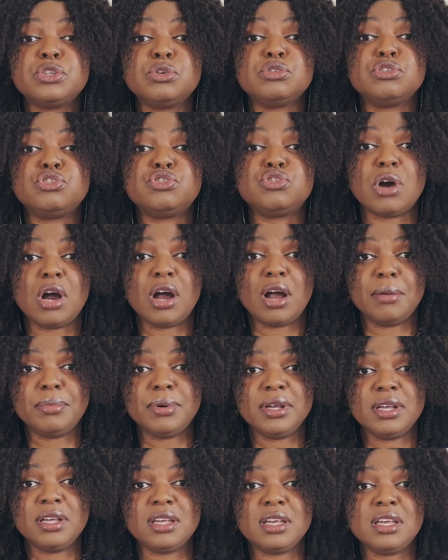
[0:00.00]
job
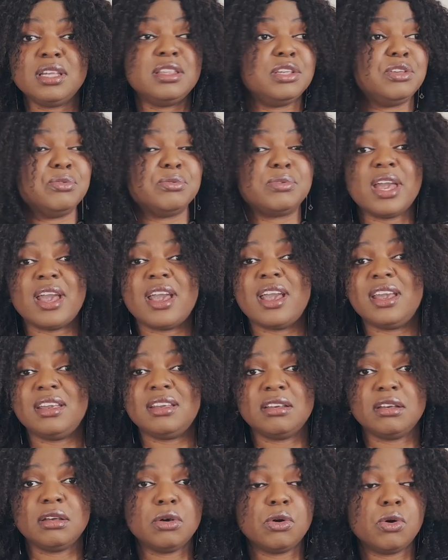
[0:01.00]
in the UK
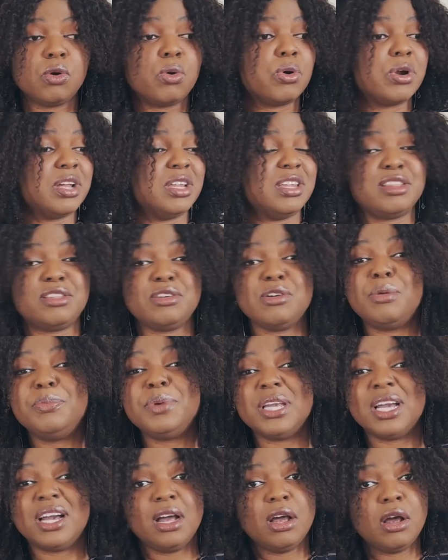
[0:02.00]
or in
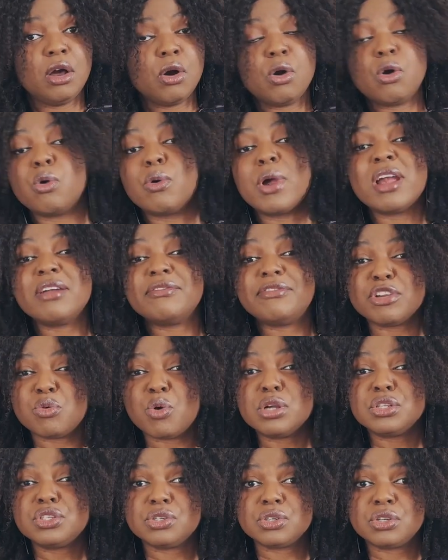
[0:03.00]
Ethiopia or wherever you
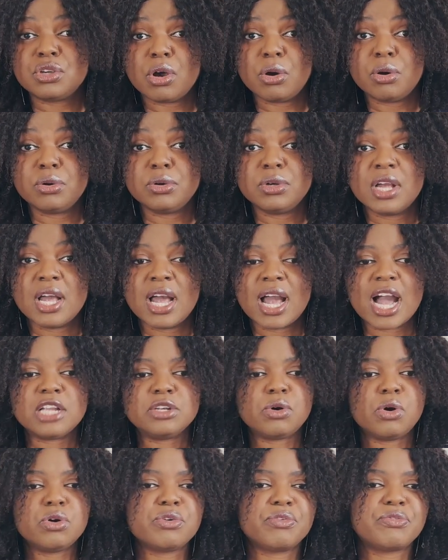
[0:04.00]
want to go, and
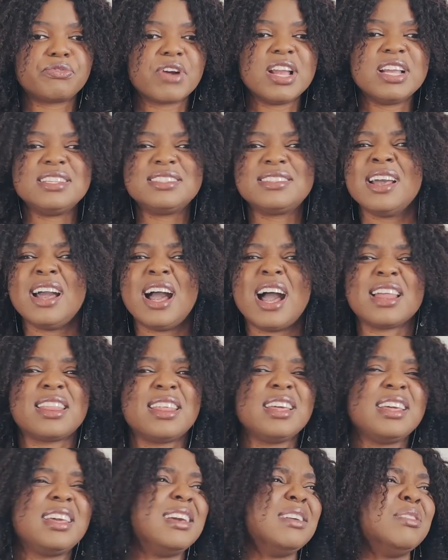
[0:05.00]
all your friends are
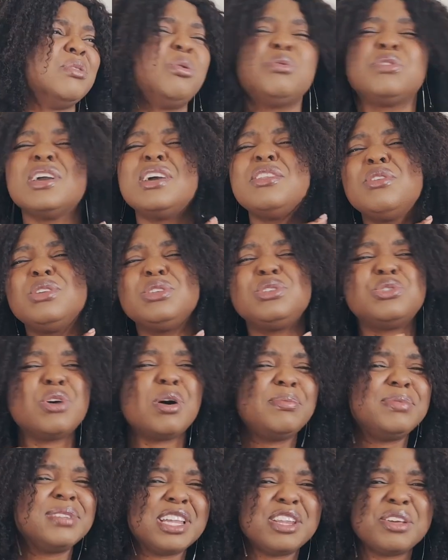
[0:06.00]
thinking, oh, there are no
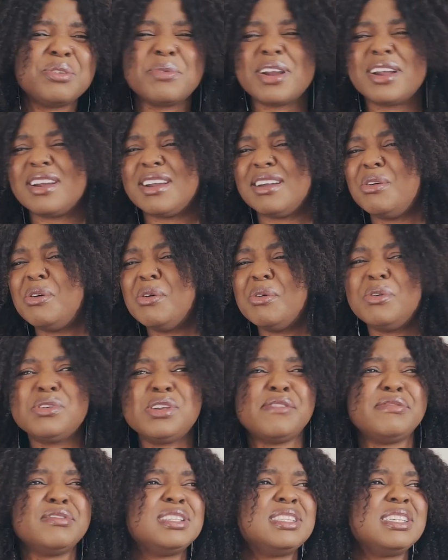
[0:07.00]
jobs anywhere. Oh,
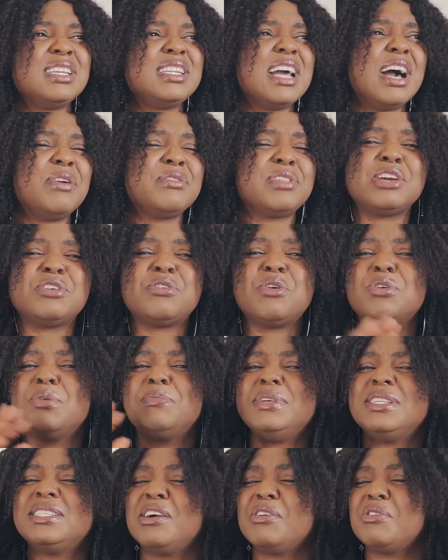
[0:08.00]
have you seen how the
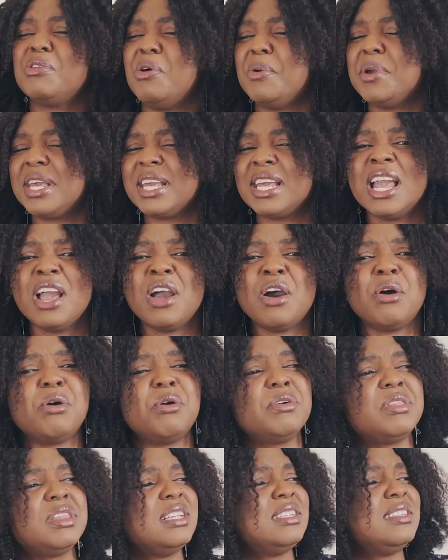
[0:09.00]
economies are going?
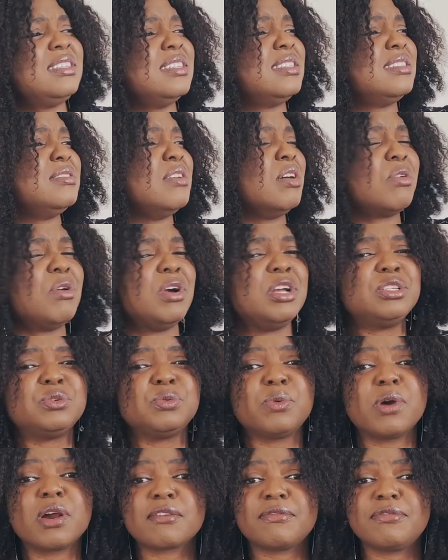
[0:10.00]
Oh, this is not going to
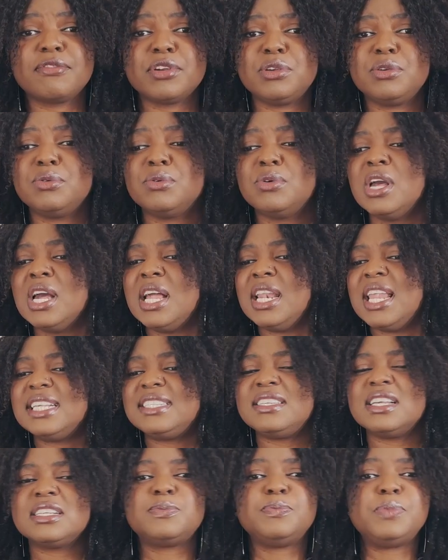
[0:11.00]
work for you. Let's
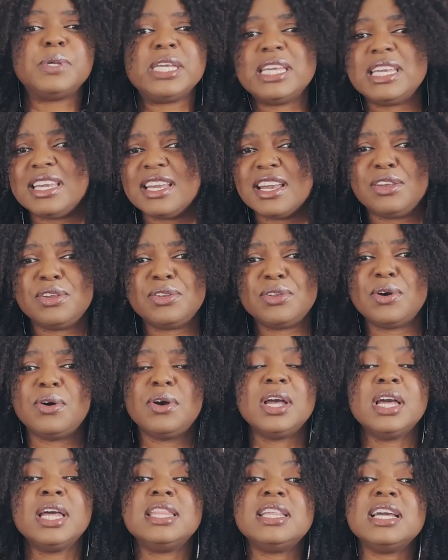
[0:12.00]
just be here,
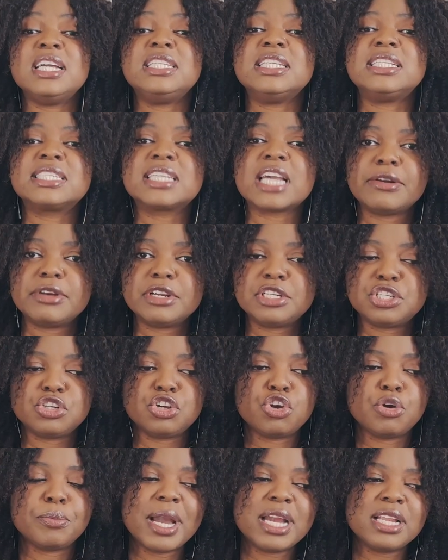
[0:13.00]
They're discouraging you.
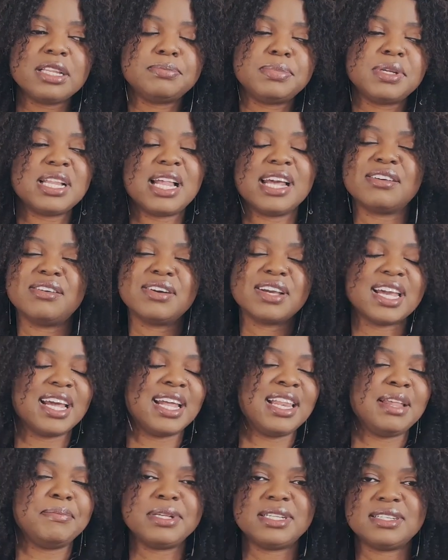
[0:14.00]
You might be like, okay,
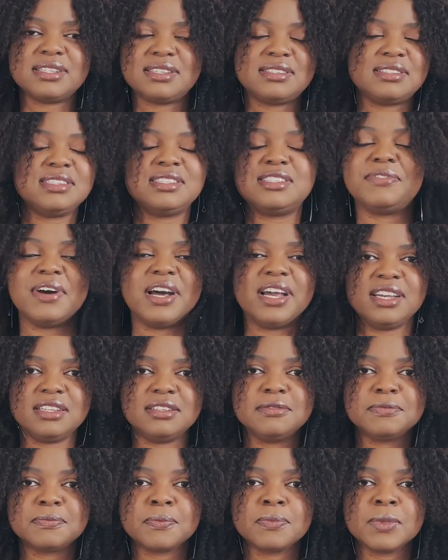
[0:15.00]
it's fine.
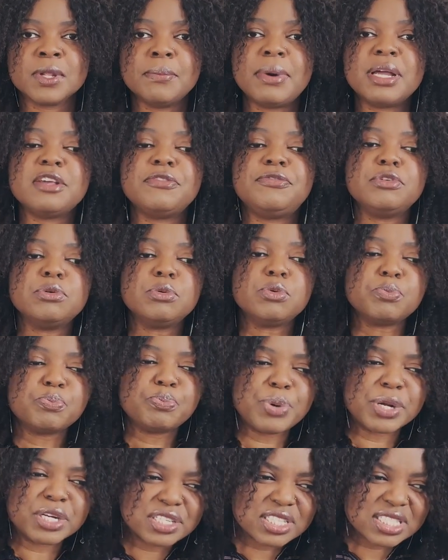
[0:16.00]
But if you
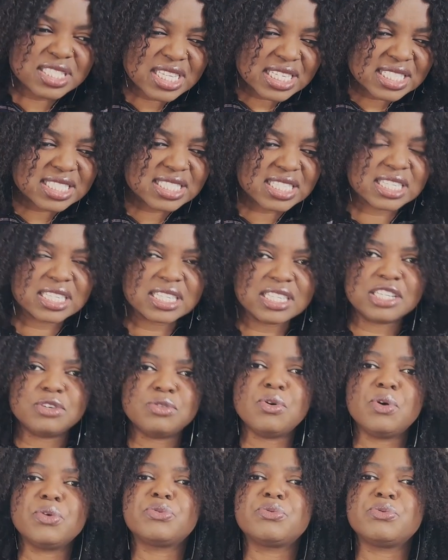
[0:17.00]
persistently
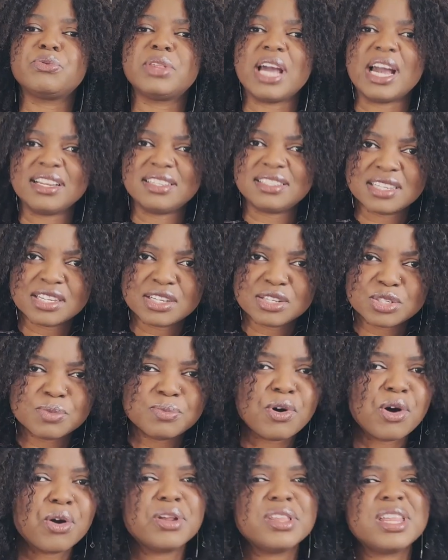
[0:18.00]
go through that,
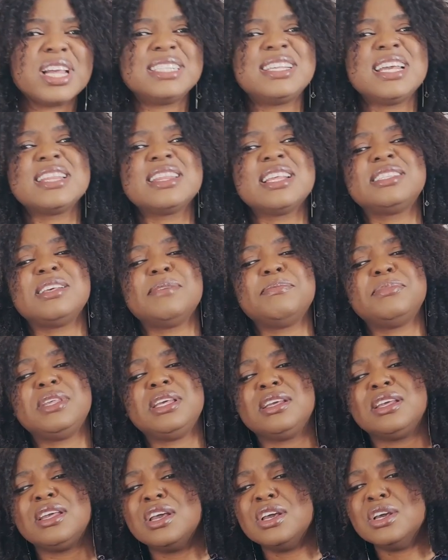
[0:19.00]
tomorrow they're saying the same
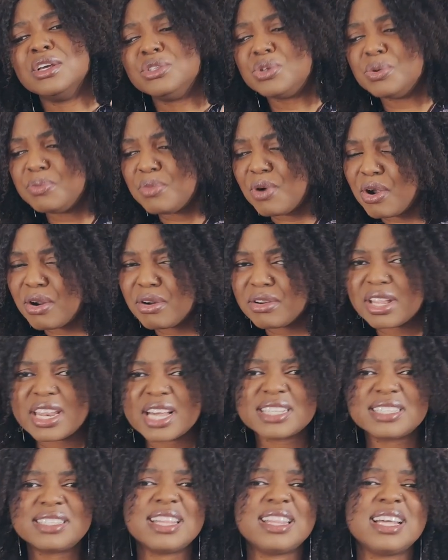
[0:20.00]
thing. Tomorrow, the
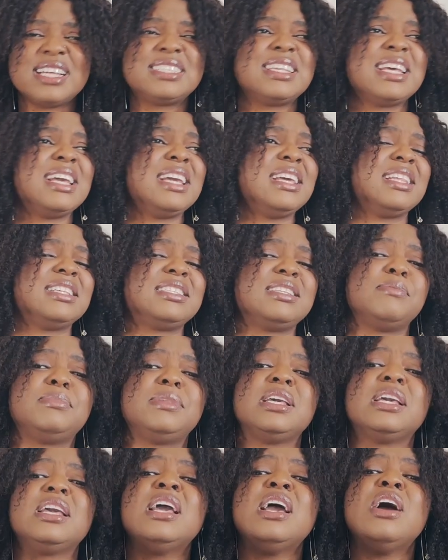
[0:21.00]
next day they're saying the same
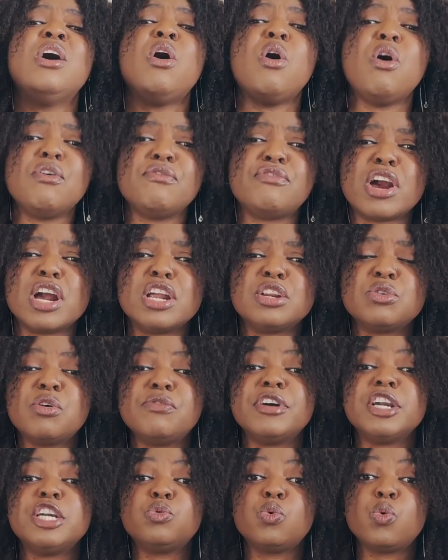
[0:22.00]
thing. Over and over,
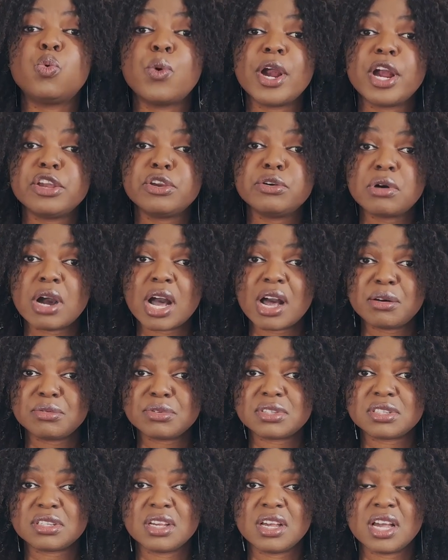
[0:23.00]
it will wear you
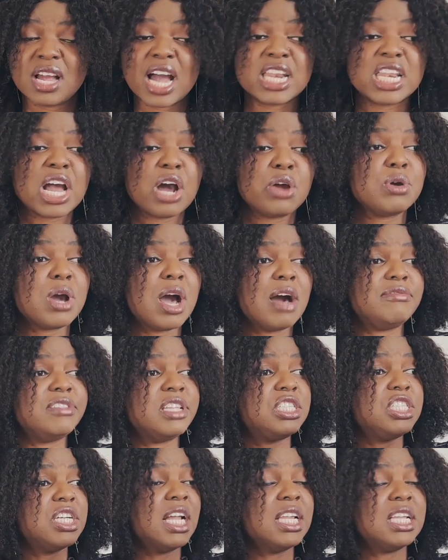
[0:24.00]
out. And now you have the
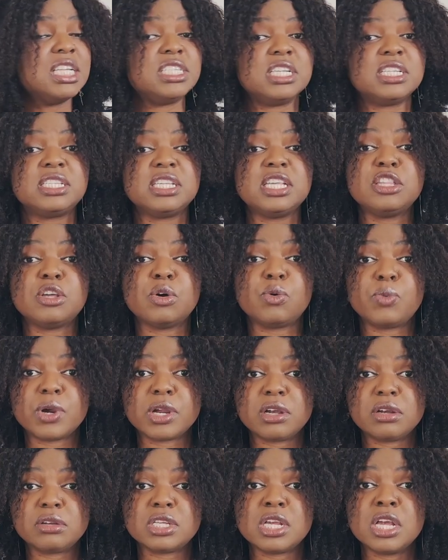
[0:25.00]
challenges in the
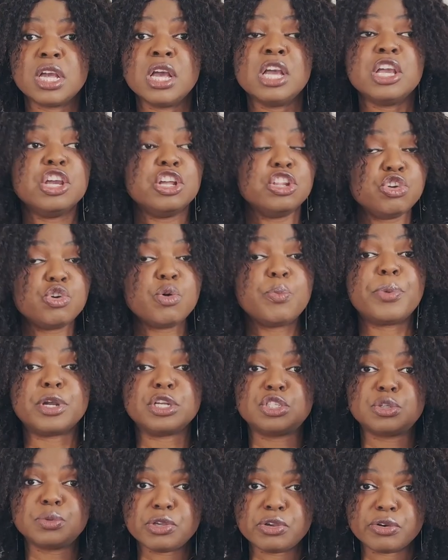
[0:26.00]
world, in you
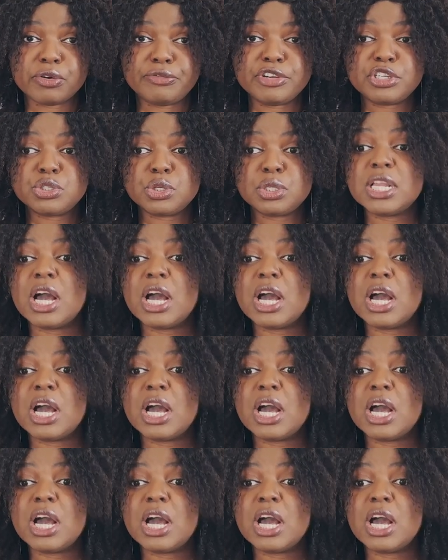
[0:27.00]
pursuing your vision. Now